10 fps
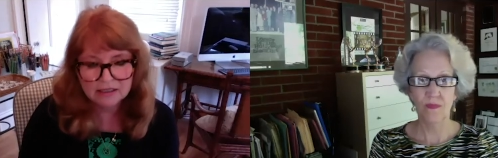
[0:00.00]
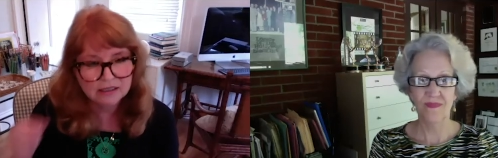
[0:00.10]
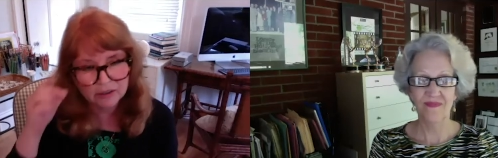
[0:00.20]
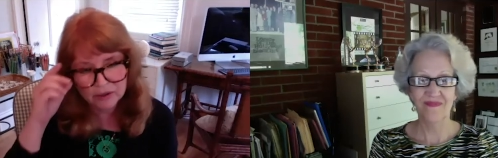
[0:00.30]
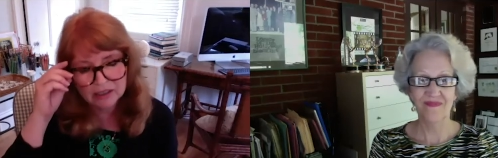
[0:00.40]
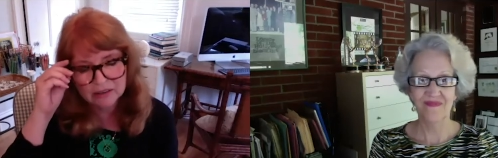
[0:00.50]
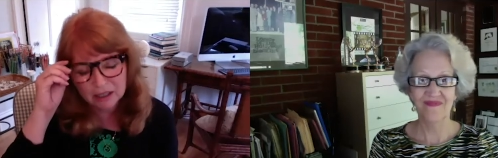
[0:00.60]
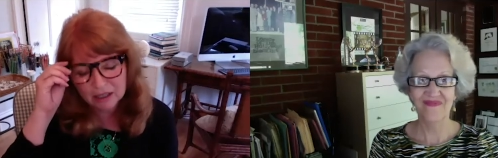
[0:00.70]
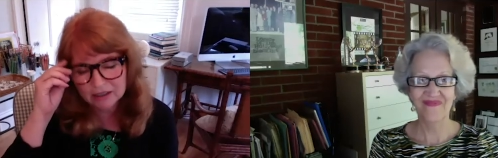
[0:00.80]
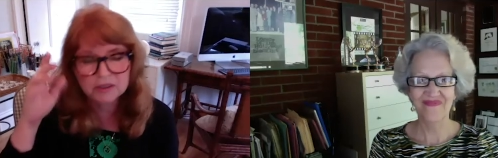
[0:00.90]
Speaker 1: I didn't know how
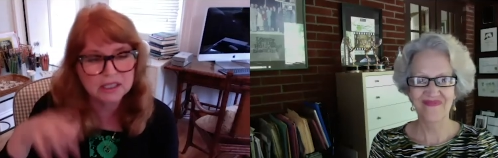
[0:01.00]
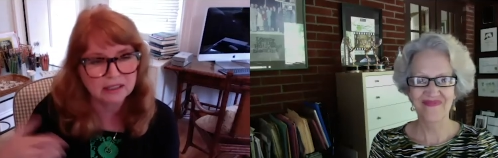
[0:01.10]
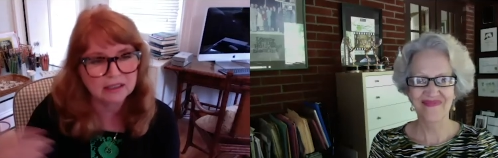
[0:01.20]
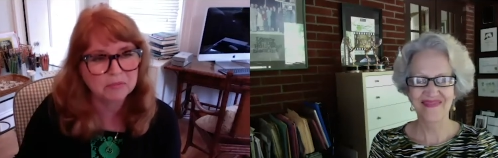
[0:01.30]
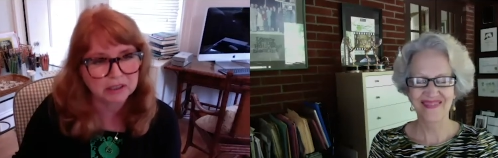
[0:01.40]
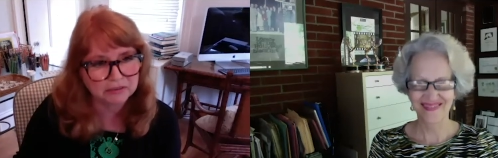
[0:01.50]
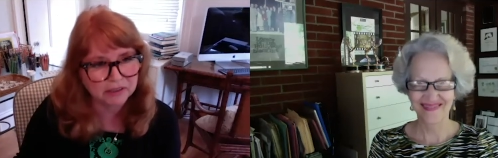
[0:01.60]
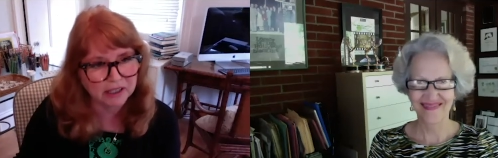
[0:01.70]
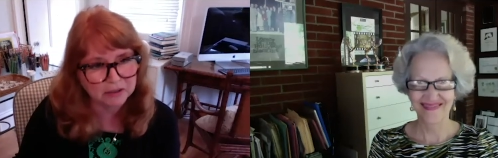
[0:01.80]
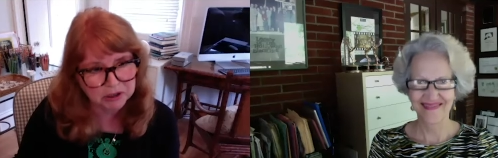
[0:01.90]
long it would take the
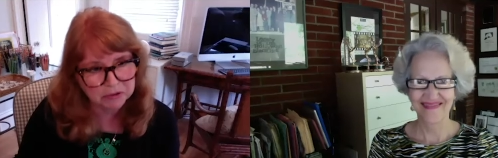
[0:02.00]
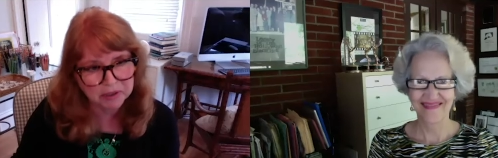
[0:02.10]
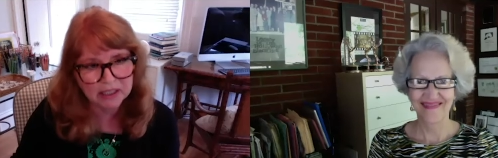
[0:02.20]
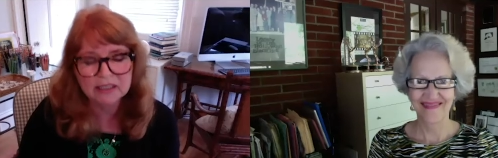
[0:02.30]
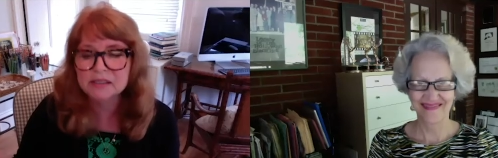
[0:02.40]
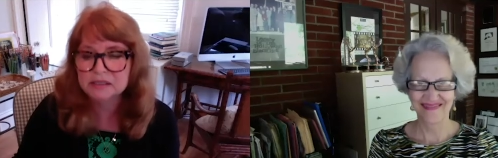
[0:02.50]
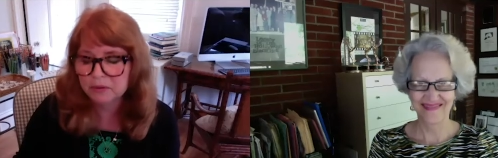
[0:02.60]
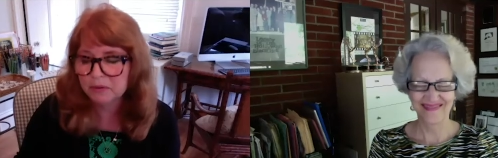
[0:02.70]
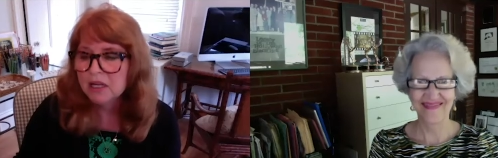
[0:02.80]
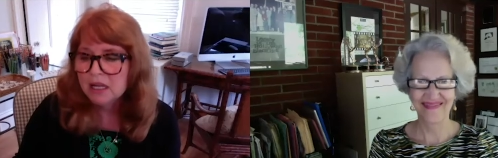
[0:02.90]
butterfly to pupate.
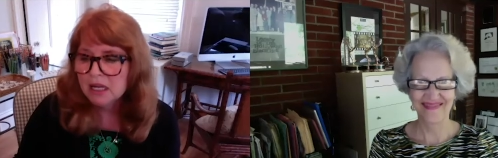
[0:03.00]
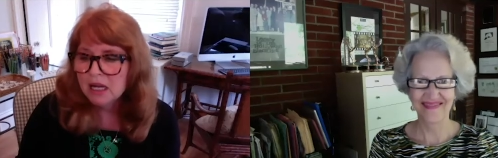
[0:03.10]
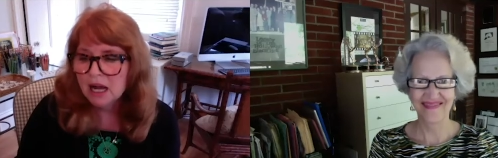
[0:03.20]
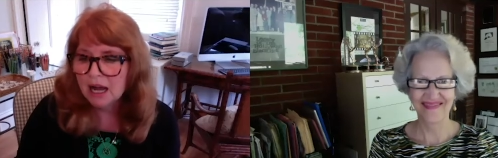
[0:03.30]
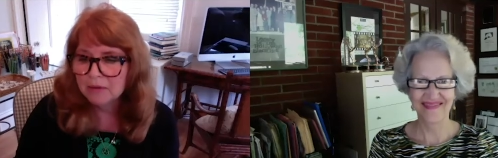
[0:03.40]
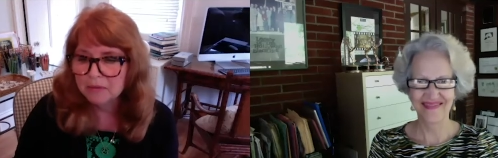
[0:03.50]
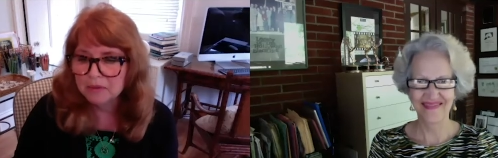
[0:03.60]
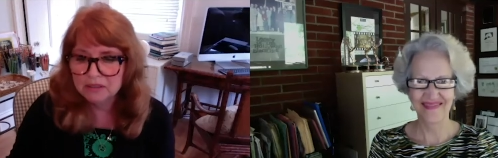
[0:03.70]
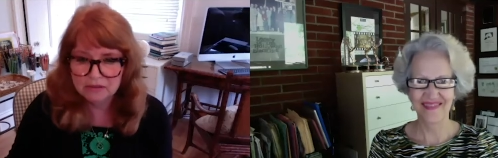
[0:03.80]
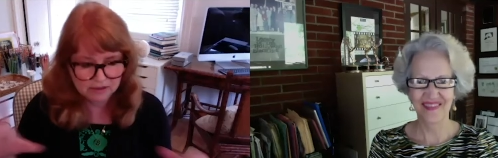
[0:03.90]
So I
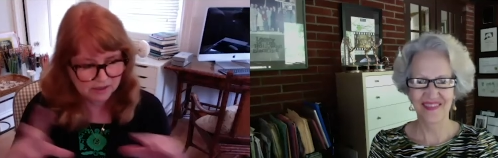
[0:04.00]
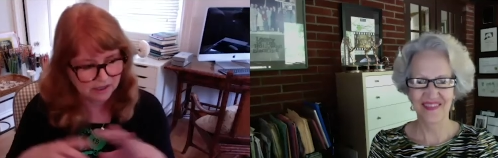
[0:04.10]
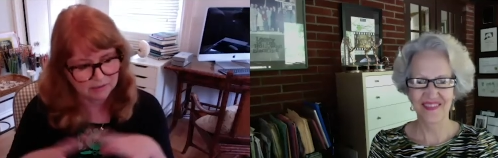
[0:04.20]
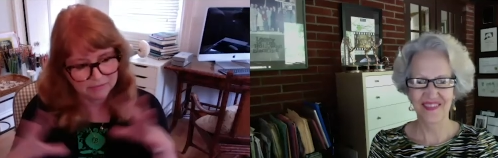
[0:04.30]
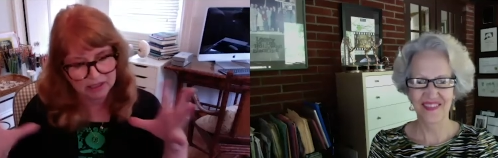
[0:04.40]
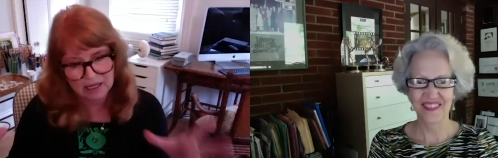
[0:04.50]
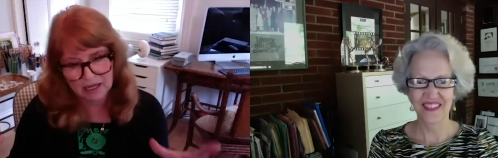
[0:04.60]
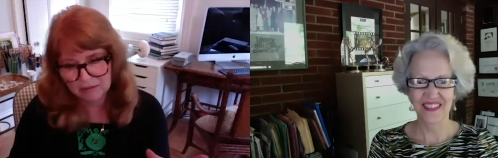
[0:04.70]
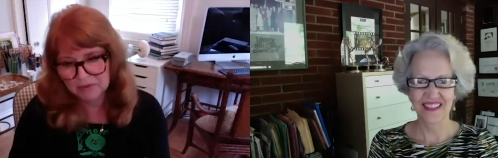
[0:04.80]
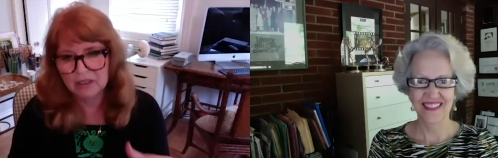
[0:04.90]
would set up my
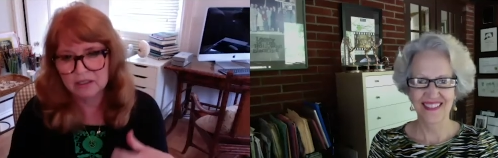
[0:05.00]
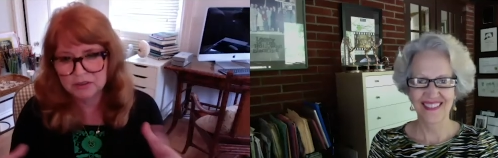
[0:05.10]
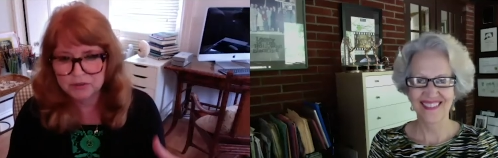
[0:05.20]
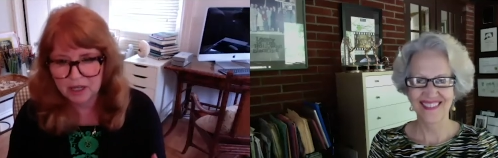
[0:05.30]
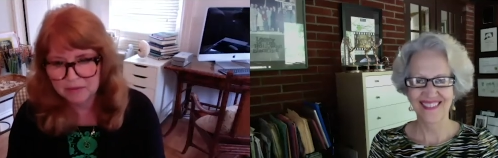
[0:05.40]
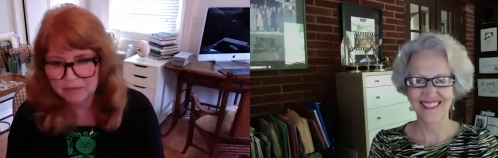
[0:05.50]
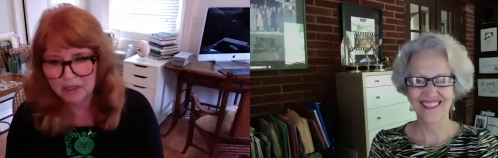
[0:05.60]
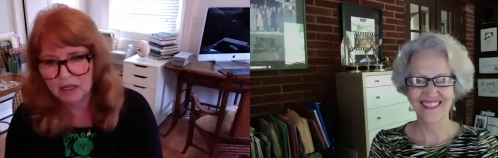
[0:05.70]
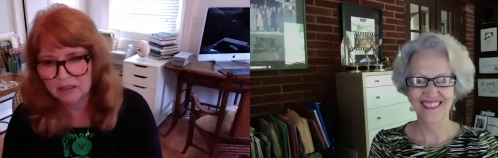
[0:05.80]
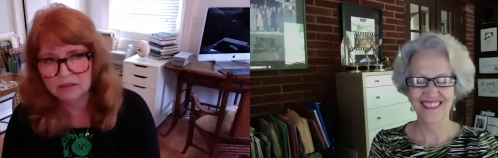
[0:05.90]
camera on a
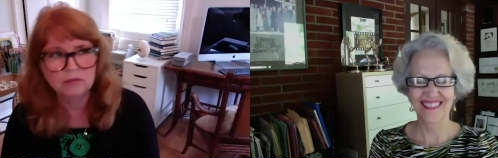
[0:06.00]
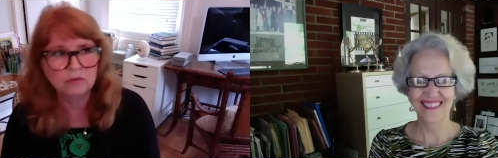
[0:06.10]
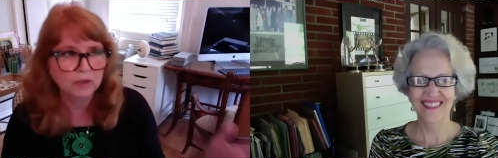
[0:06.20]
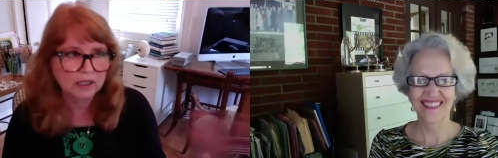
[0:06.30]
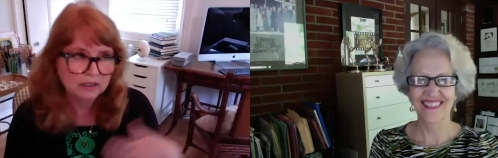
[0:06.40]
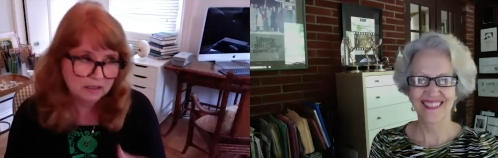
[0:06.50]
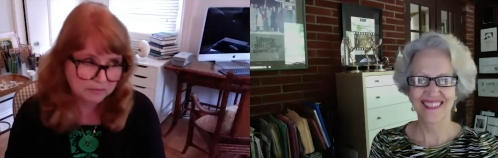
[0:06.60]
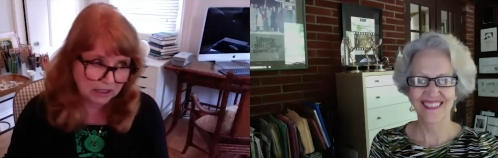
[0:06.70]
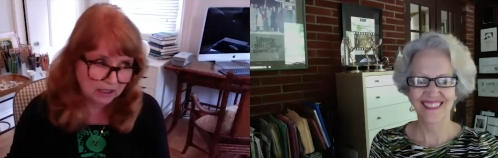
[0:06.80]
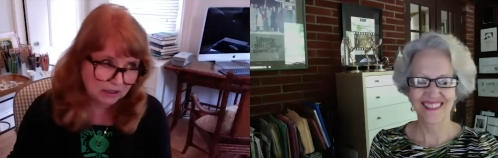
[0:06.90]
tripod, wind
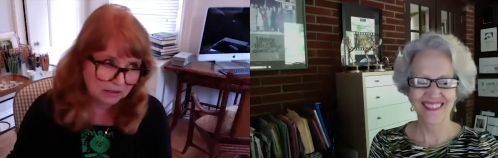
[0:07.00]
might